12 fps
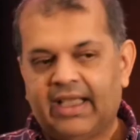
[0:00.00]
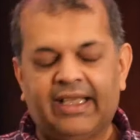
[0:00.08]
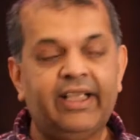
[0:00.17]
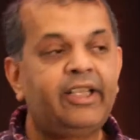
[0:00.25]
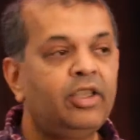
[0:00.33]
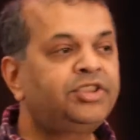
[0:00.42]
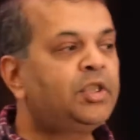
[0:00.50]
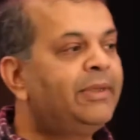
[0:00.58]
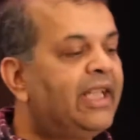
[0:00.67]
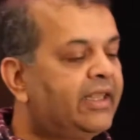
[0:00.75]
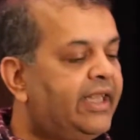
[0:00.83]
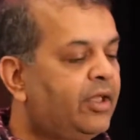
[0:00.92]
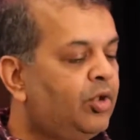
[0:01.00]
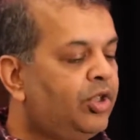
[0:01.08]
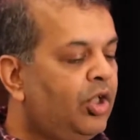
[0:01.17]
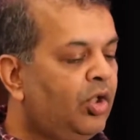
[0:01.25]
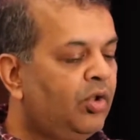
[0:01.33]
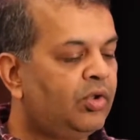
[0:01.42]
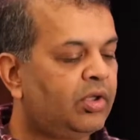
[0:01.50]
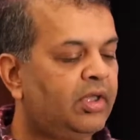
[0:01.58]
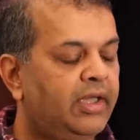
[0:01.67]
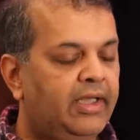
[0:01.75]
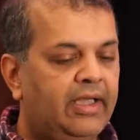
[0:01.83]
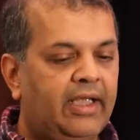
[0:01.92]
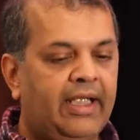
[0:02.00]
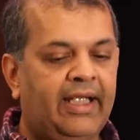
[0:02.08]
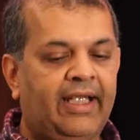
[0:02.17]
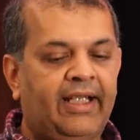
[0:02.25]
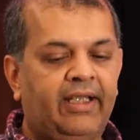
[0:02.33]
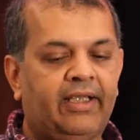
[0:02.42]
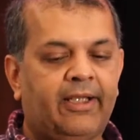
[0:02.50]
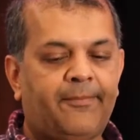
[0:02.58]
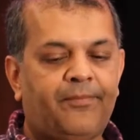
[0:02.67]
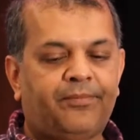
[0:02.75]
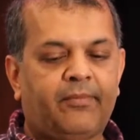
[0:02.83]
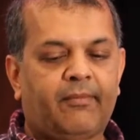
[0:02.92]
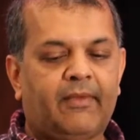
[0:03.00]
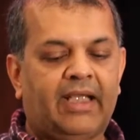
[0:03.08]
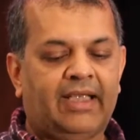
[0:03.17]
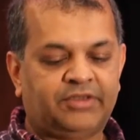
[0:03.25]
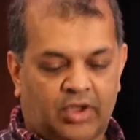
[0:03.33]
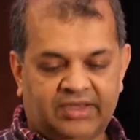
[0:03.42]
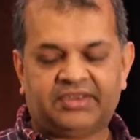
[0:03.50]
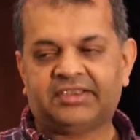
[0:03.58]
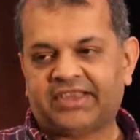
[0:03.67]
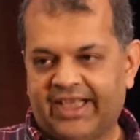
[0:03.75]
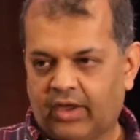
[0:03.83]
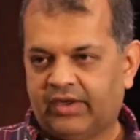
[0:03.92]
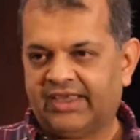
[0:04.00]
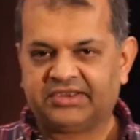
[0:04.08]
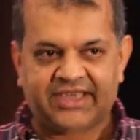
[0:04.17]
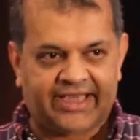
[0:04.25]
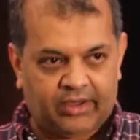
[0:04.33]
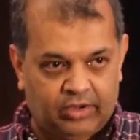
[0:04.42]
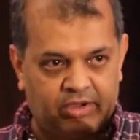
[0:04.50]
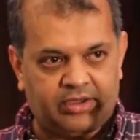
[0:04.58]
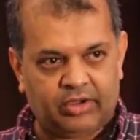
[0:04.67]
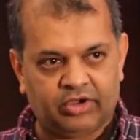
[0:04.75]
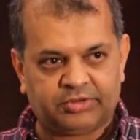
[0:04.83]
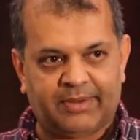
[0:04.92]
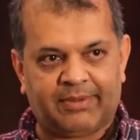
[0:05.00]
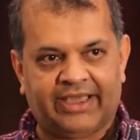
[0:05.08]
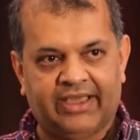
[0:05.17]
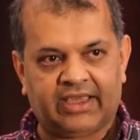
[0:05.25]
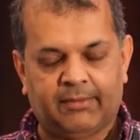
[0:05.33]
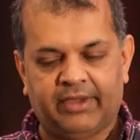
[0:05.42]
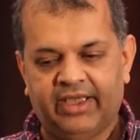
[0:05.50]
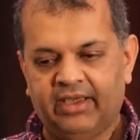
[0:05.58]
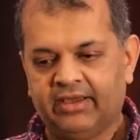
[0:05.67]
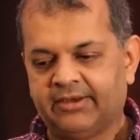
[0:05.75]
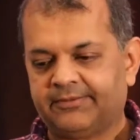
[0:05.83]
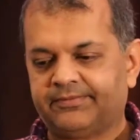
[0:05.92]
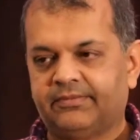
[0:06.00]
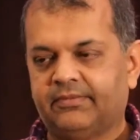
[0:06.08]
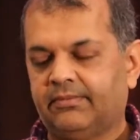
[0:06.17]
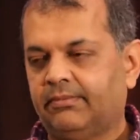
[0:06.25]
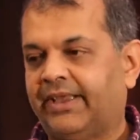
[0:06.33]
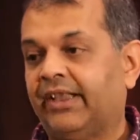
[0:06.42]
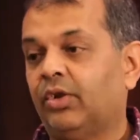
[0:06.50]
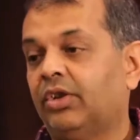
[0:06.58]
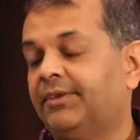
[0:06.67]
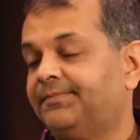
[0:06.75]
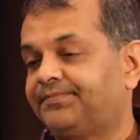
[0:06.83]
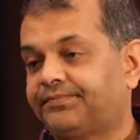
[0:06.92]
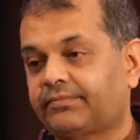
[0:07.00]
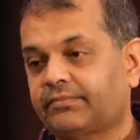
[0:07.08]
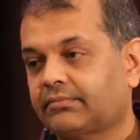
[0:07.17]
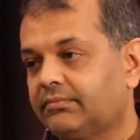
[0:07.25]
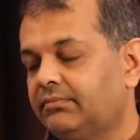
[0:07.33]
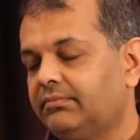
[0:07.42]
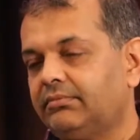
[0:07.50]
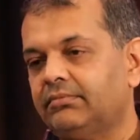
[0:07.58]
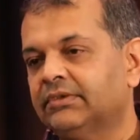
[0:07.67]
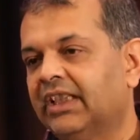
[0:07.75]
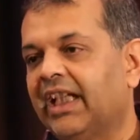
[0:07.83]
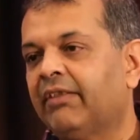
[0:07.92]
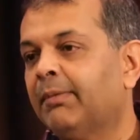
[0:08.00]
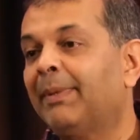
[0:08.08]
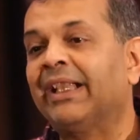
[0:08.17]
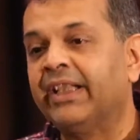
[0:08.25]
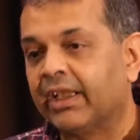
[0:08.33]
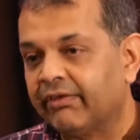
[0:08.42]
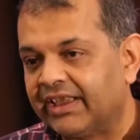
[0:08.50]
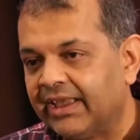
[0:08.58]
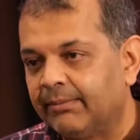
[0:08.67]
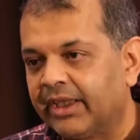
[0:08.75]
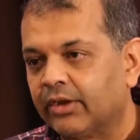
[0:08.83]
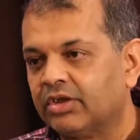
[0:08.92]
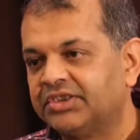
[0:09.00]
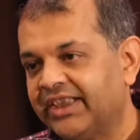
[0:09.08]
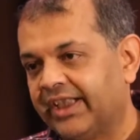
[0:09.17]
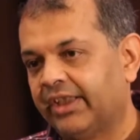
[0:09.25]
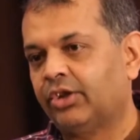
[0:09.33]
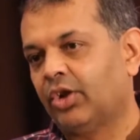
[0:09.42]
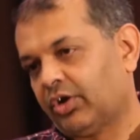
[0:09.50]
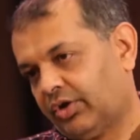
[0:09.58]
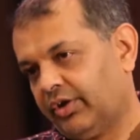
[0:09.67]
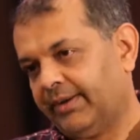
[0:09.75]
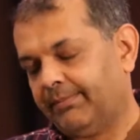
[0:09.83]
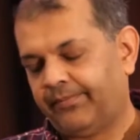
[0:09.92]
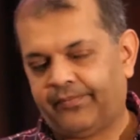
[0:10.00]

And it used to be that they could go, and as long as they stayed on this side and those people didn't come here, they could have a picnic with them. They could sit and talk to them.